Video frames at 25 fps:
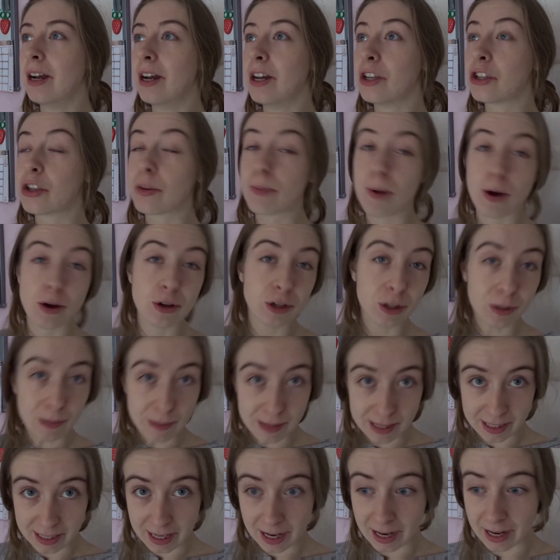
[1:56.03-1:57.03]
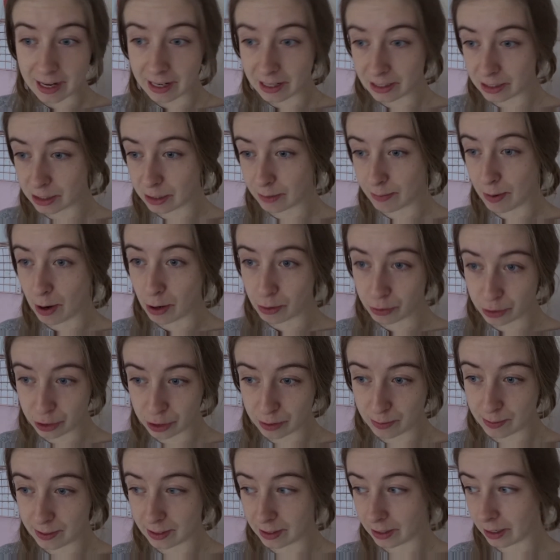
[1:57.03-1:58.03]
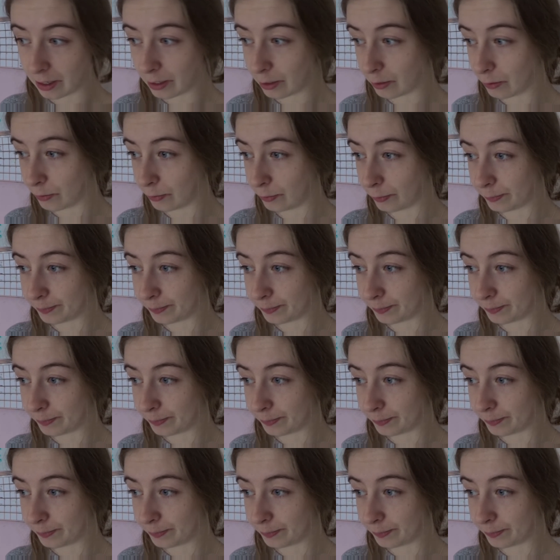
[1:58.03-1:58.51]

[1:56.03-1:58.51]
supposed to be saying and supposed to be kind of